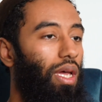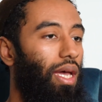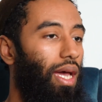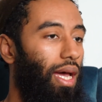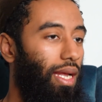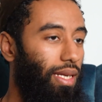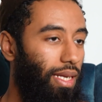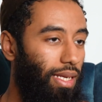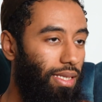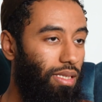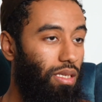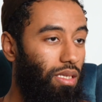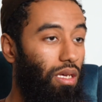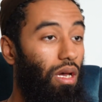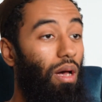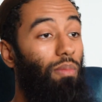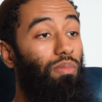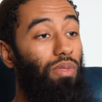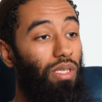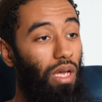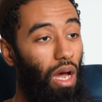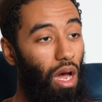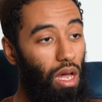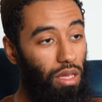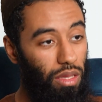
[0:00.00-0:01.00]
And this comes
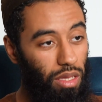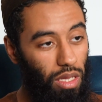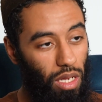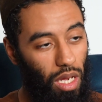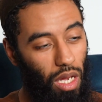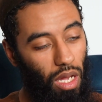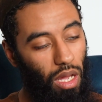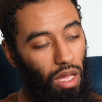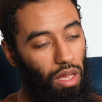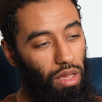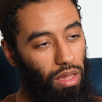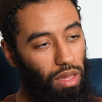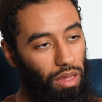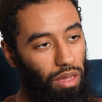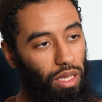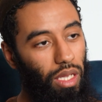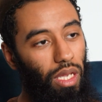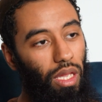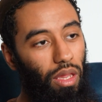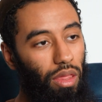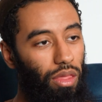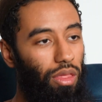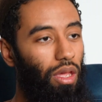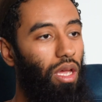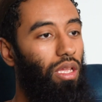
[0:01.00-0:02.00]
under the
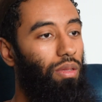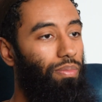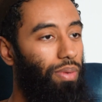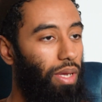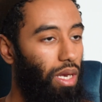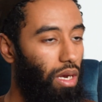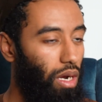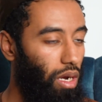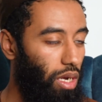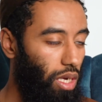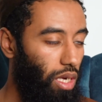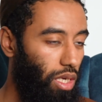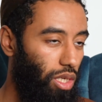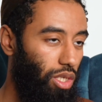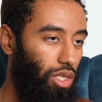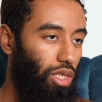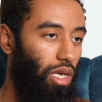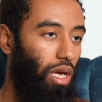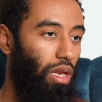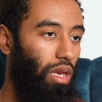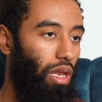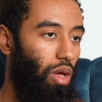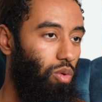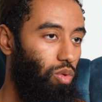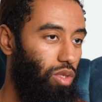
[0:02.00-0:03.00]
third pillar,
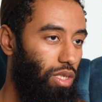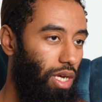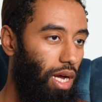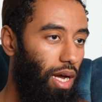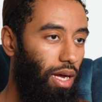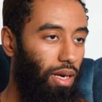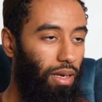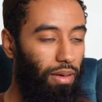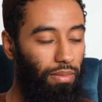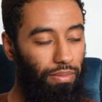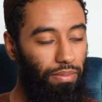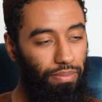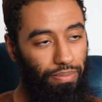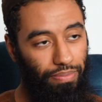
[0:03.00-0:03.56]
inshallah ta'ala.